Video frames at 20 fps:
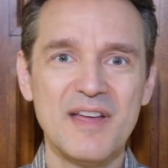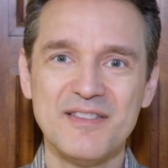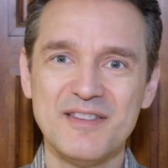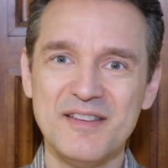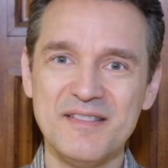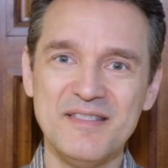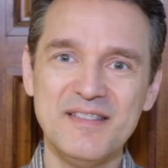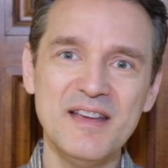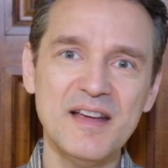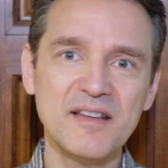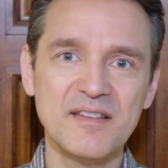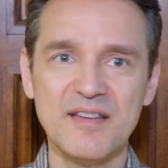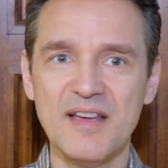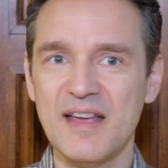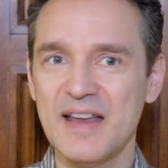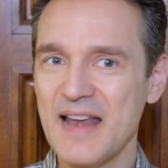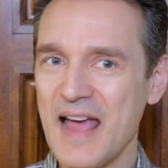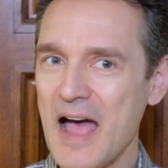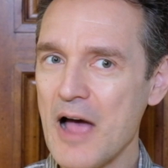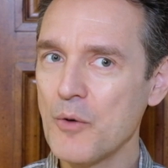to
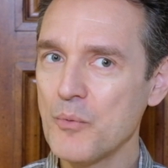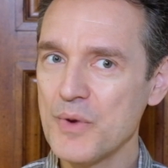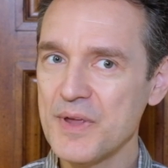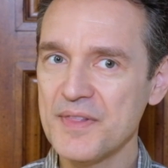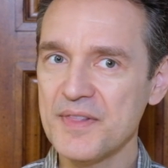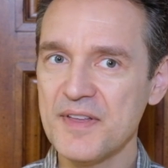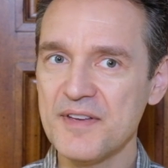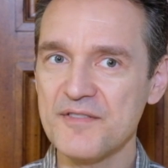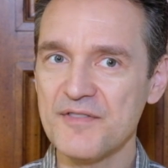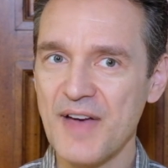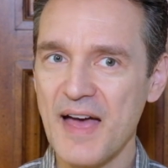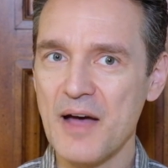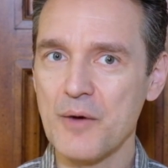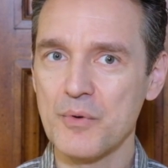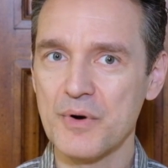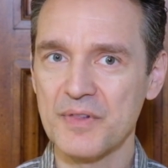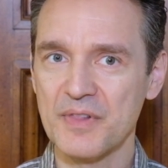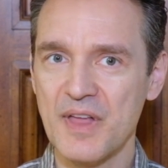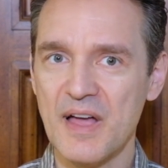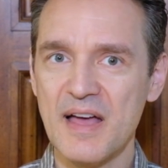dictate how we live
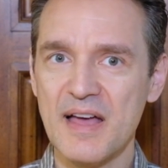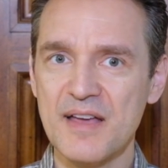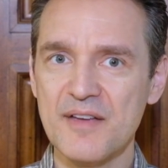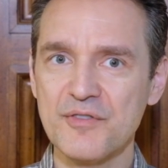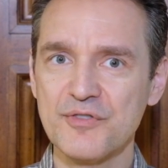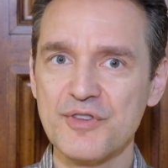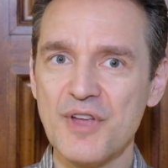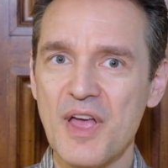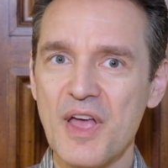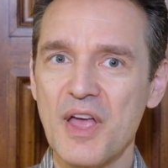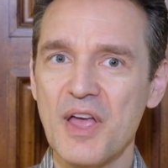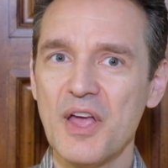our lives,